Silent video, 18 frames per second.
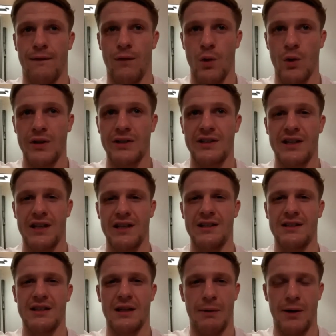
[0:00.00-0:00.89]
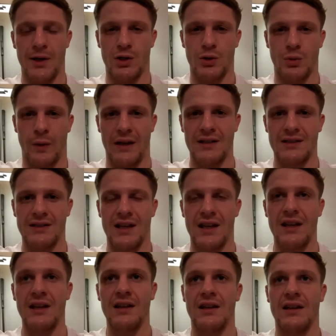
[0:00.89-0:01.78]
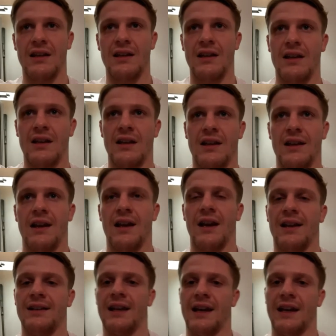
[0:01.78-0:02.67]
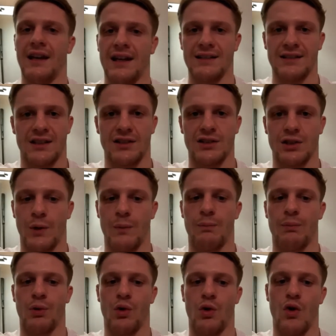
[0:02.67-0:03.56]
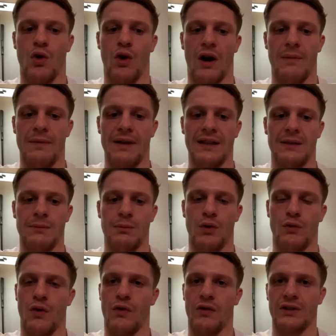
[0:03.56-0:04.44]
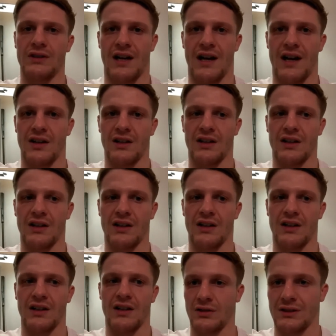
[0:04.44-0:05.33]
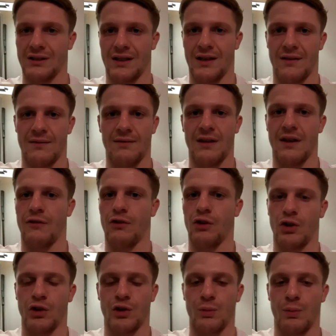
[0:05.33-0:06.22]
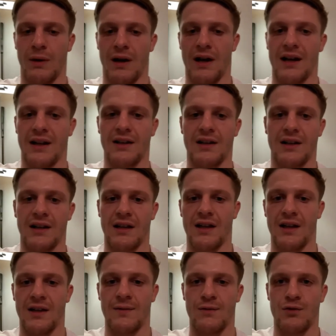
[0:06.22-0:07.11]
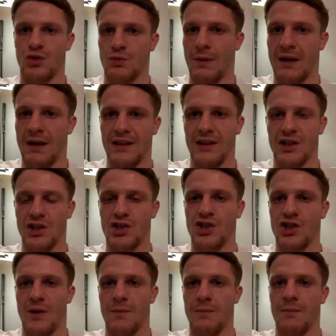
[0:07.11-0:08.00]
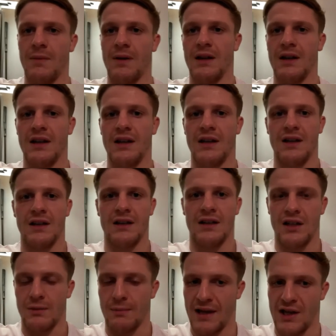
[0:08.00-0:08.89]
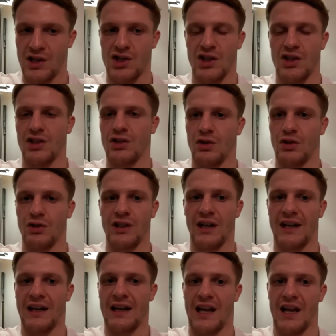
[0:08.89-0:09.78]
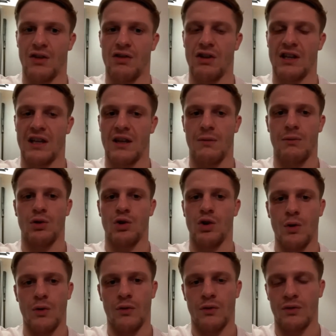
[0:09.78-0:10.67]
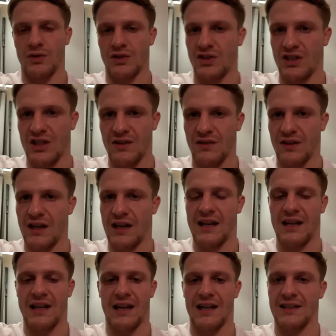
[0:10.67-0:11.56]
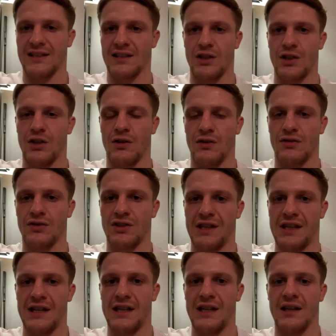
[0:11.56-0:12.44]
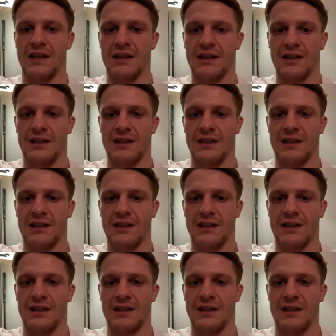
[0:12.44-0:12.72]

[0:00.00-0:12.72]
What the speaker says: 14 to about 20. And then as I turned pro, I made the move over to higher level and obviously never looked back. Tremendous gym. You mentioned, you know, Danny Henry came through, Stevie Ray, guys in the UFC,